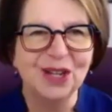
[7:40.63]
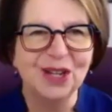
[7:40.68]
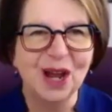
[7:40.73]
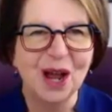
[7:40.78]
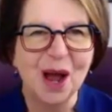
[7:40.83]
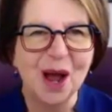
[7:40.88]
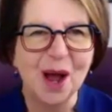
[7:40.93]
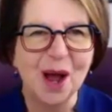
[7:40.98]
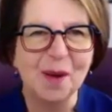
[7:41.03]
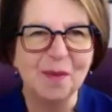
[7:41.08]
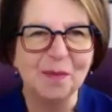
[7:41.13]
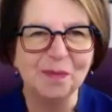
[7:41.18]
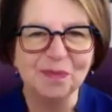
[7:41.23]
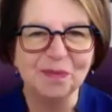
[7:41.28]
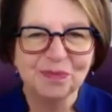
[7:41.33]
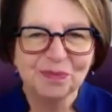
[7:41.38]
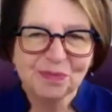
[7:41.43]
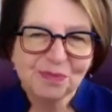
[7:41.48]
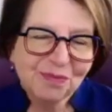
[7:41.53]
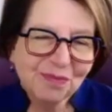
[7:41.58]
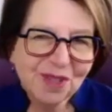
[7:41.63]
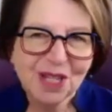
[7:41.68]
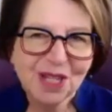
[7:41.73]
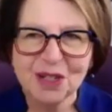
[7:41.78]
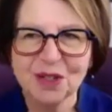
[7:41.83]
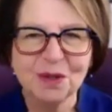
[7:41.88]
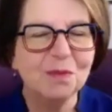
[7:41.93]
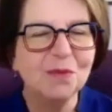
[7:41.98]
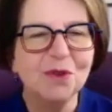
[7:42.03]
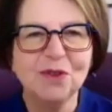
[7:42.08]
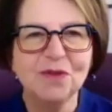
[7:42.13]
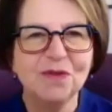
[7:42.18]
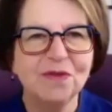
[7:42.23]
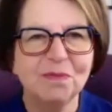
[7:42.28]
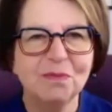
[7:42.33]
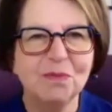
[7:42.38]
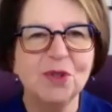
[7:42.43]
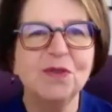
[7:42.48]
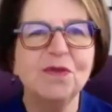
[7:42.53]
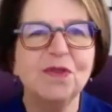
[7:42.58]
to
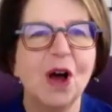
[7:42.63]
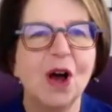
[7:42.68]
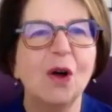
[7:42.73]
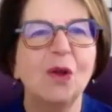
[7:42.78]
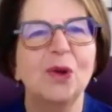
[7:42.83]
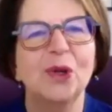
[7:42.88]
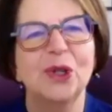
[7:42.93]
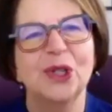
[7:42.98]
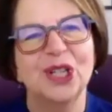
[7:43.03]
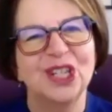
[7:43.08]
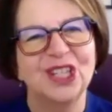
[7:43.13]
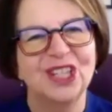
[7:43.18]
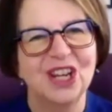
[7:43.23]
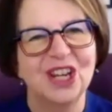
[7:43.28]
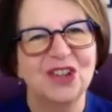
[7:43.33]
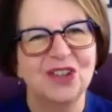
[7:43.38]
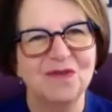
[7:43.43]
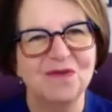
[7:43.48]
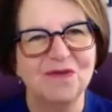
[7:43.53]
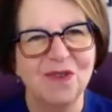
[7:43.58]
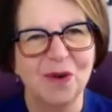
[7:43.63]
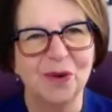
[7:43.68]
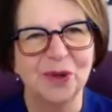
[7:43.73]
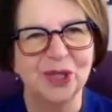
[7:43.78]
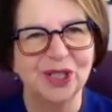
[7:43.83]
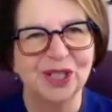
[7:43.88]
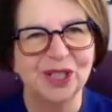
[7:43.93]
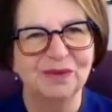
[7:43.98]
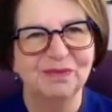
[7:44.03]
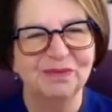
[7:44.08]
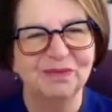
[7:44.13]
move the whole organization forward.